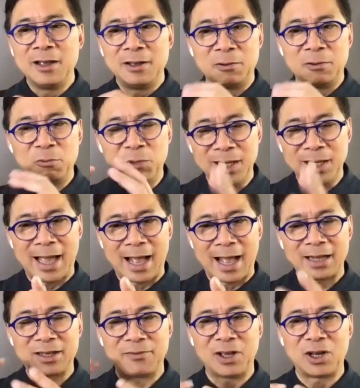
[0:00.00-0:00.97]
we
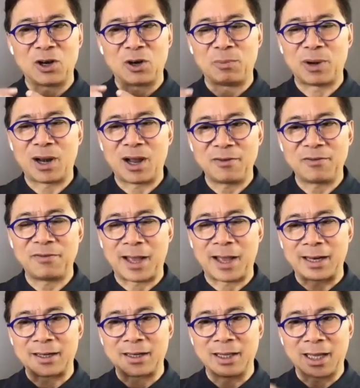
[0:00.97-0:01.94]
activate our brown
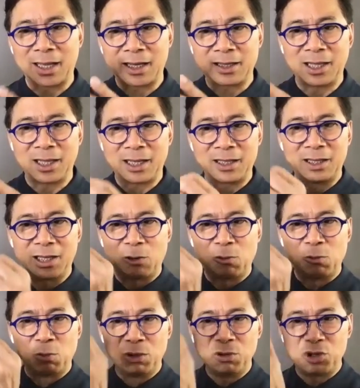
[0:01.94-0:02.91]
fat click click click
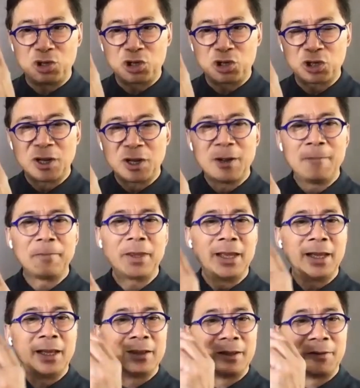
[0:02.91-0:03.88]
whoosh
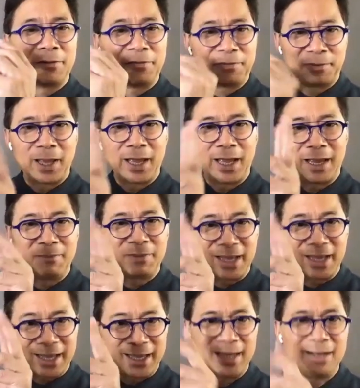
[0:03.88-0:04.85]
the flame, the
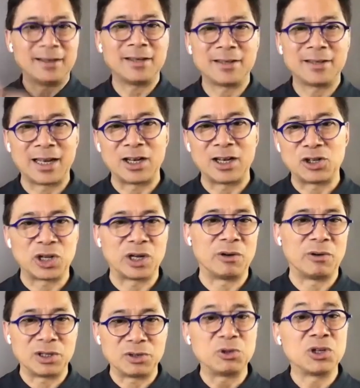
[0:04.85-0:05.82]
heat that it
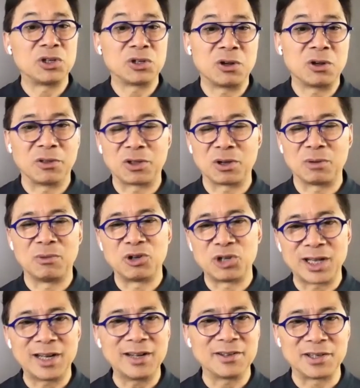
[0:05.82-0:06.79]
generates, which is called
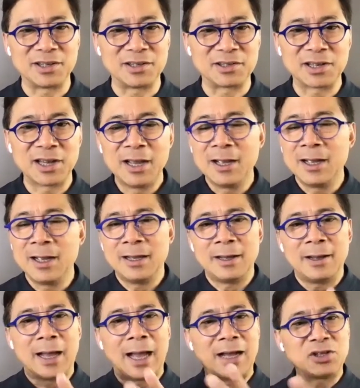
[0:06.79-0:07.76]
thermogenesis,
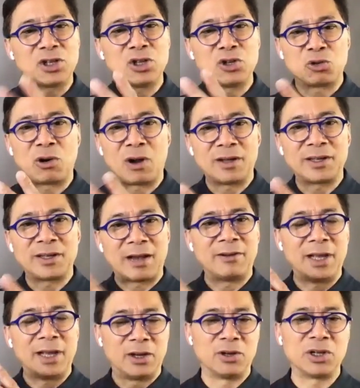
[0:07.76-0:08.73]
has to draw
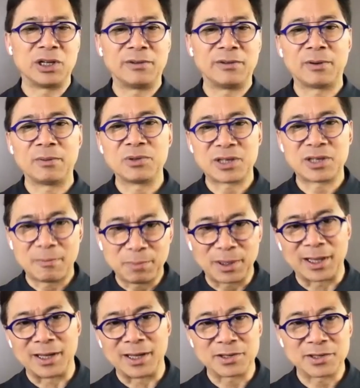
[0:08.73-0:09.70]
down energy from
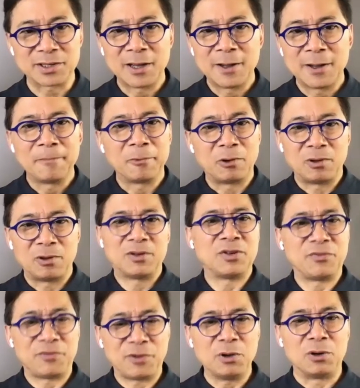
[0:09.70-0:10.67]
someplace. Well, it's
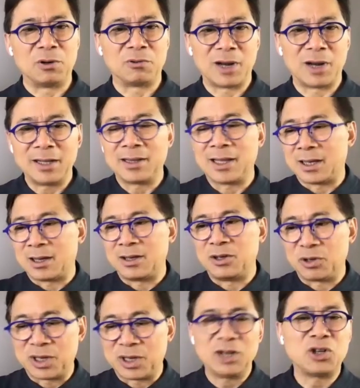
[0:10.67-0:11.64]
fuel, right? Like on
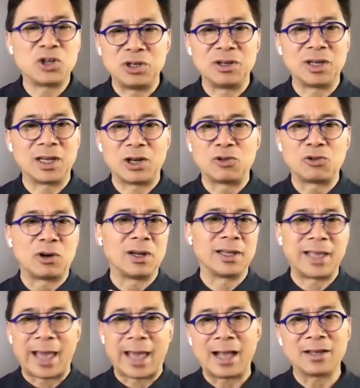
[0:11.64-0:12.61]
your kitchen, you got to draw
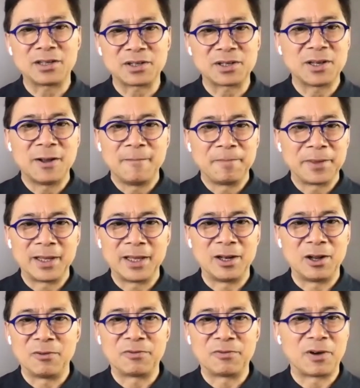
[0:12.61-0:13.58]
gas, you
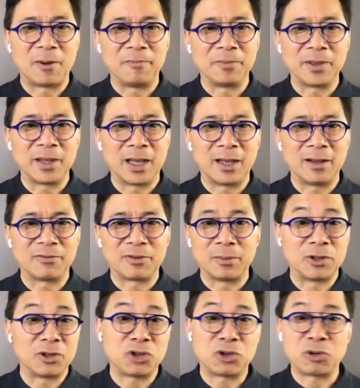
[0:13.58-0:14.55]
know, from uh, from
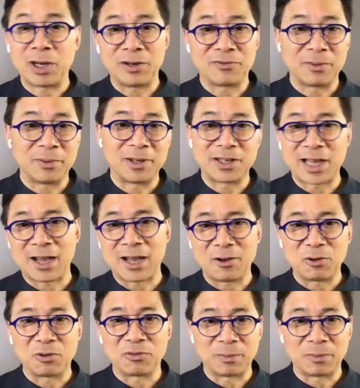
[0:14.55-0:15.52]
the street, from the
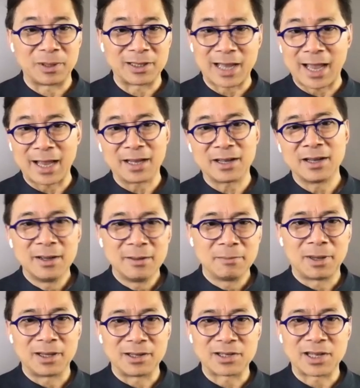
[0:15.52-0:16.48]
town, or from a tank
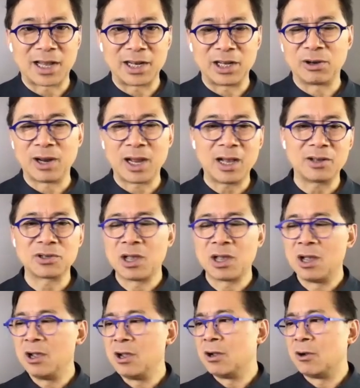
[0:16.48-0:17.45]
by the side of your house.
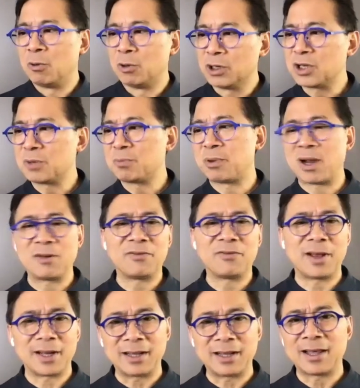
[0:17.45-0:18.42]
Where does the brown
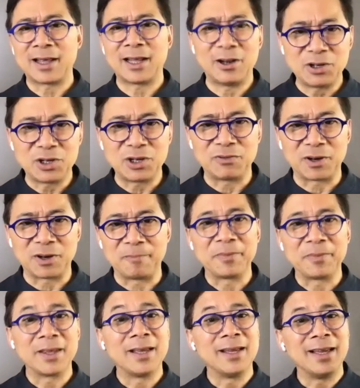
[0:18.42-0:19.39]
fat get that energy from?
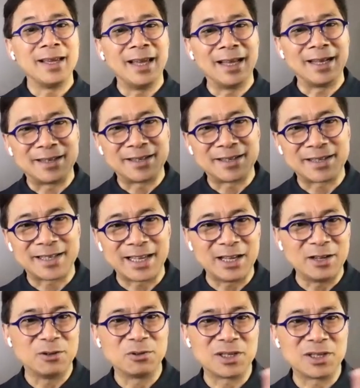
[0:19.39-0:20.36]
It
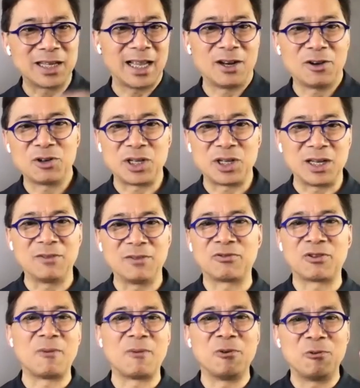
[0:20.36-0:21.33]
steals the energy
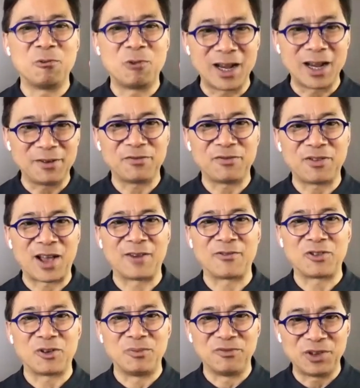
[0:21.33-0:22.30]
from white fat,
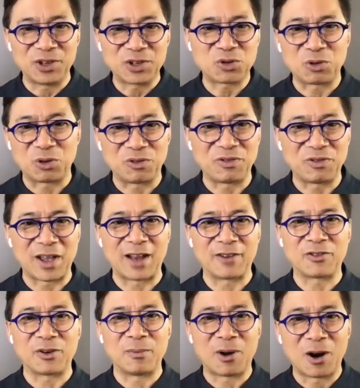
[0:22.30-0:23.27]
from visceral fat,
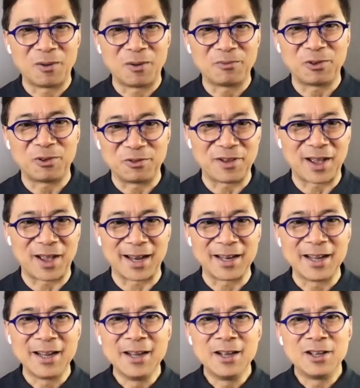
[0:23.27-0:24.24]
from harmful fat.
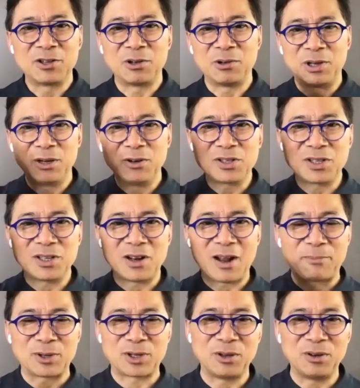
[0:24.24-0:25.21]
So here's an
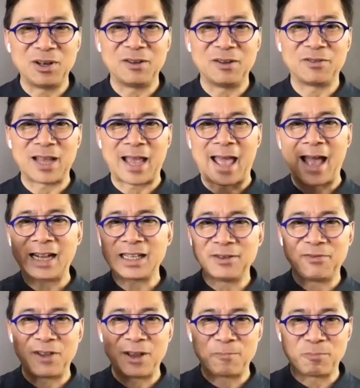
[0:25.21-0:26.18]
opportunity to
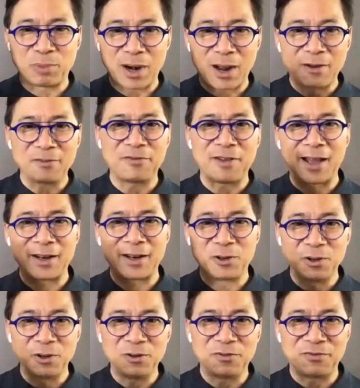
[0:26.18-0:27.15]
activate brown fat,
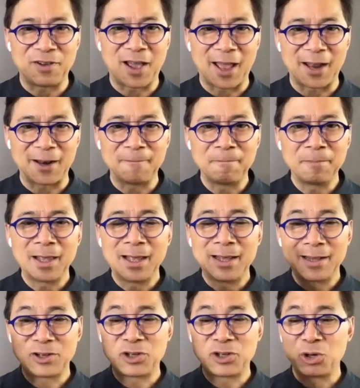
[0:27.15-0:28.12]
good fat,
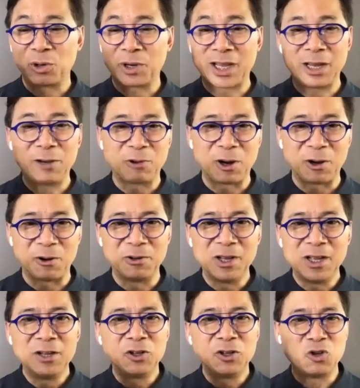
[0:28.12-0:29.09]
that's your hero,
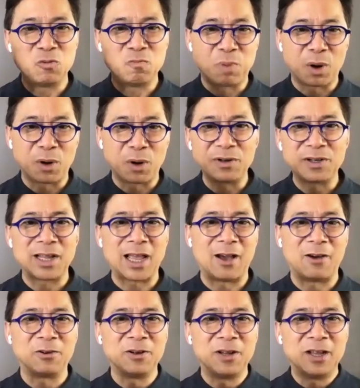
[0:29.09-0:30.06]
to burn
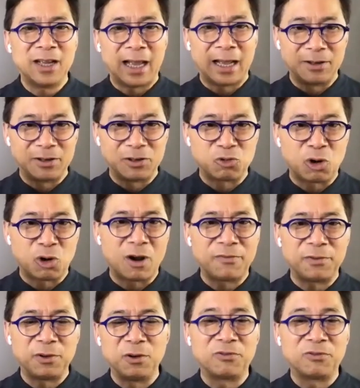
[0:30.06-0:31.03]
down and draw
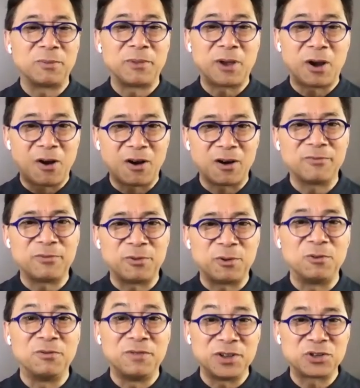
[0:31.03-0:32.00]
fuel from the
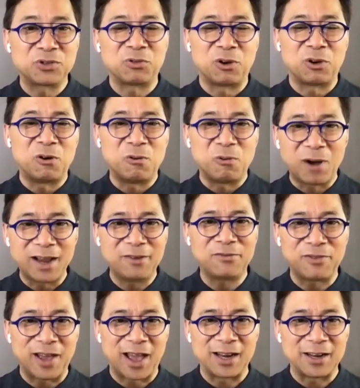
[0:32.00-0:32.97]
harmful visceral white
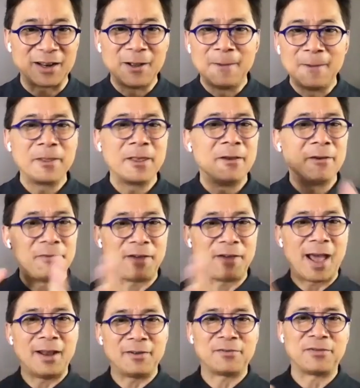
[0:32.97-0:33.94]
fat
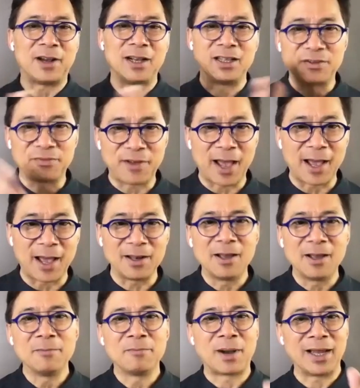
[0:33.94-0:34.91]
fat fights fat
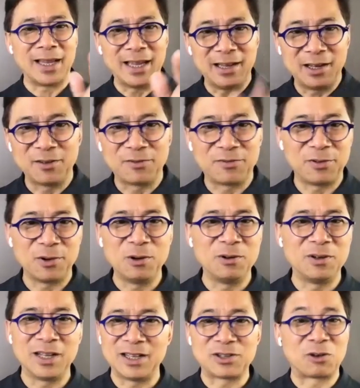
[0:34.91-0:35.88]
by eating
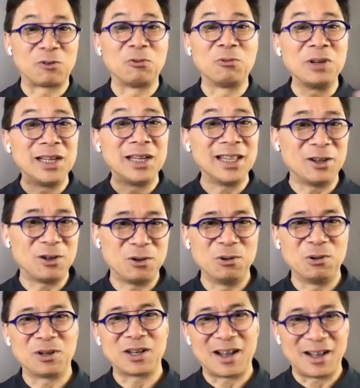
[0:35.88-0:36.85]
food is a really
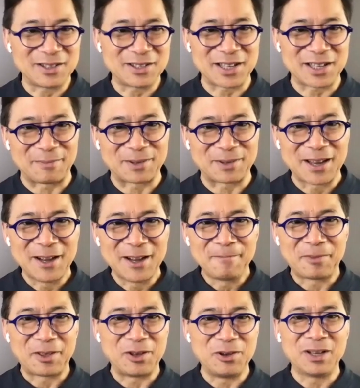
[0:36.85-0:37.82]
cool concept
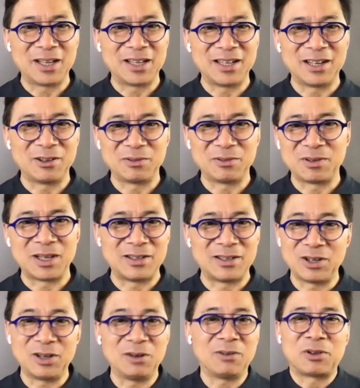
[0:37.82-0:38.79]
that you you know
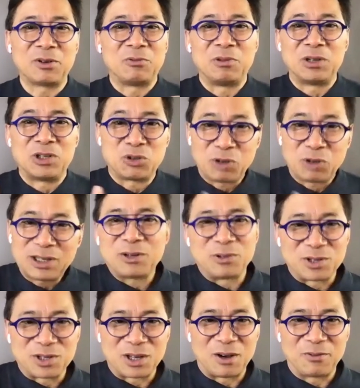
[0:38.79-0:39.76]
you don't have to restrict
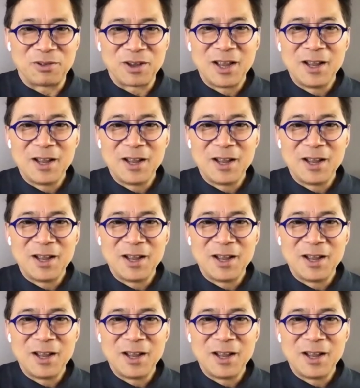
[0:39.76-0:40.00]
yourself